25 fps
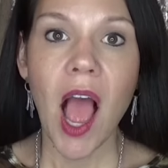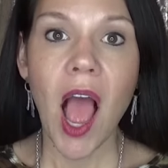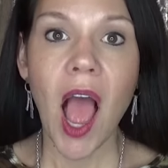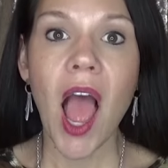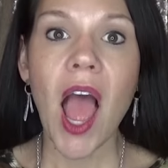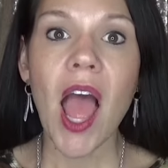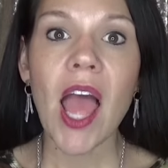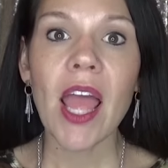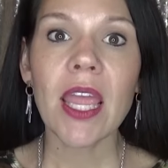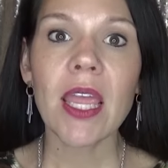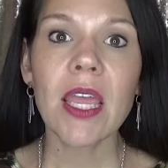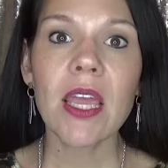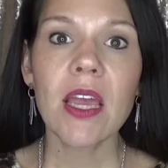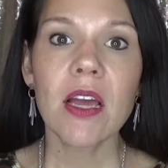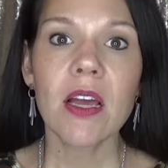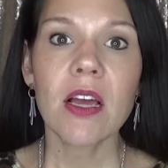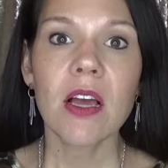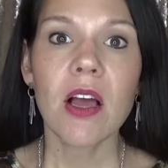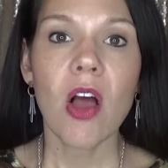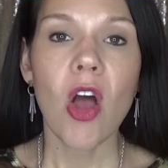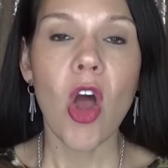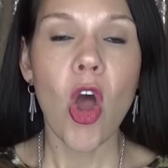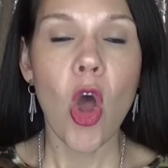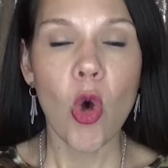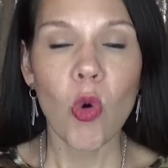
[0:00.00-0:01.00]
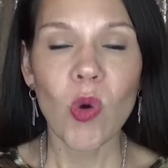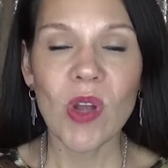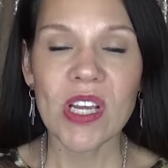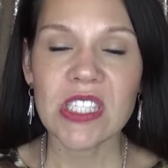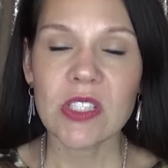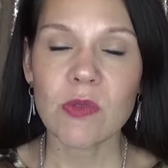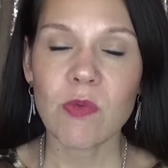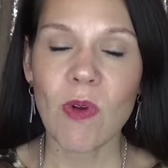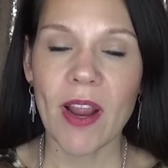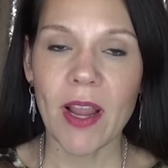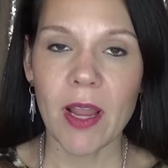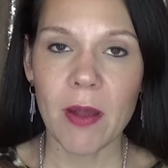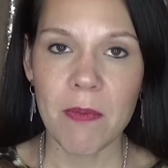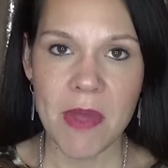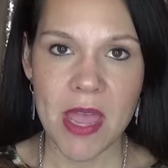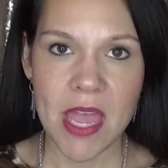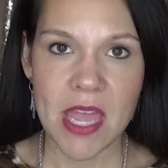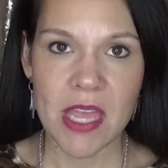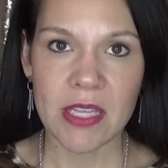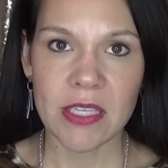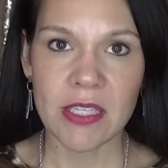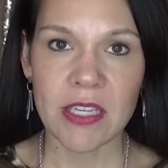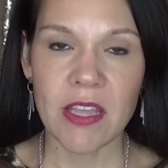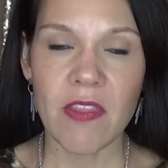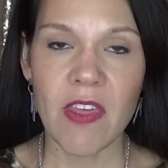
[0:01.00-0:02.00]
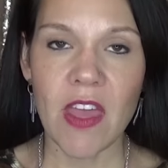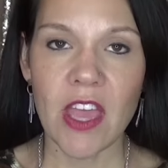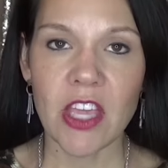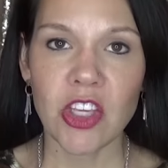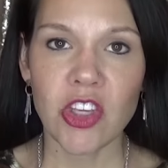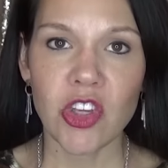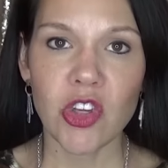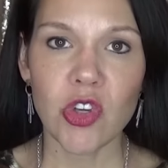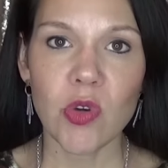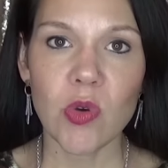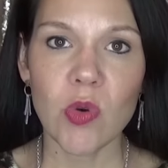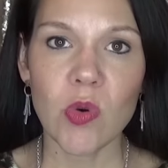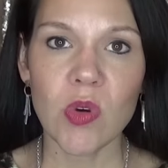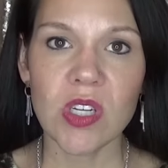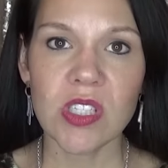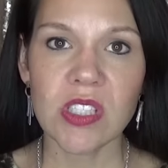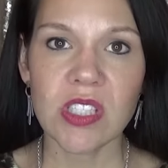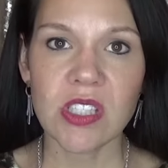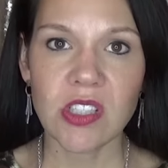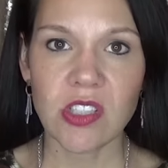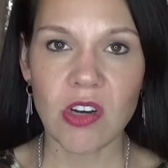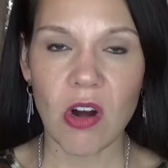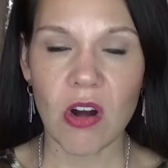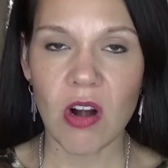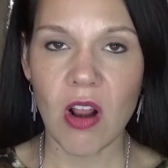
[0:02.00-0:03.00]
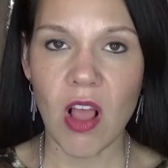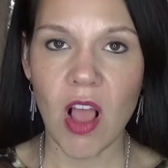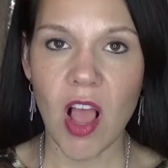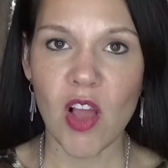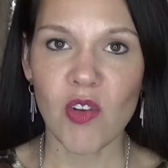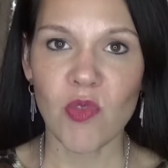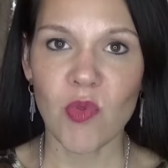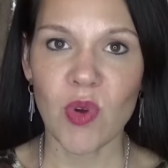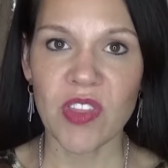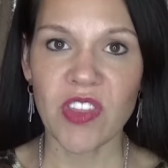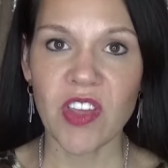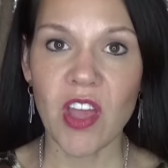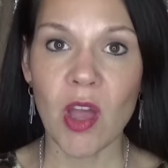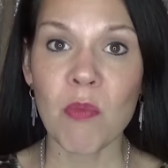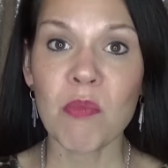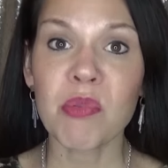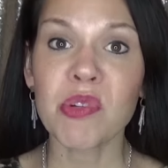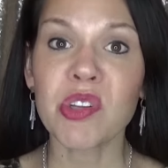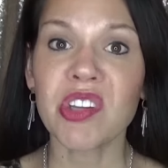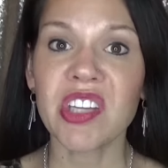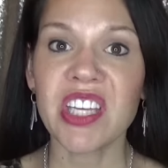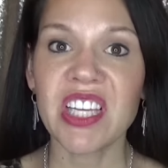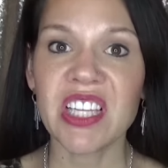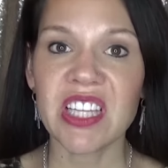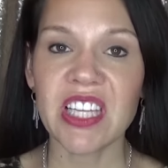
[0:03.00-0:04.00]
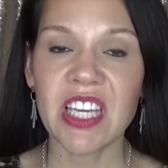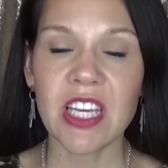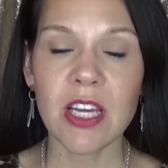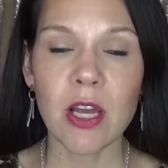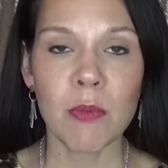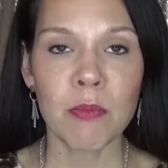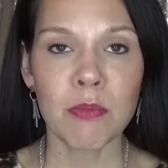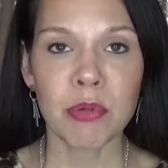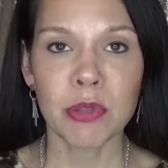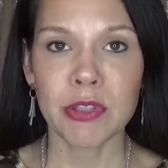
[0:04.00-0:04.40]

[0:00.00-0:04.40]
I always recommend that you start off with completely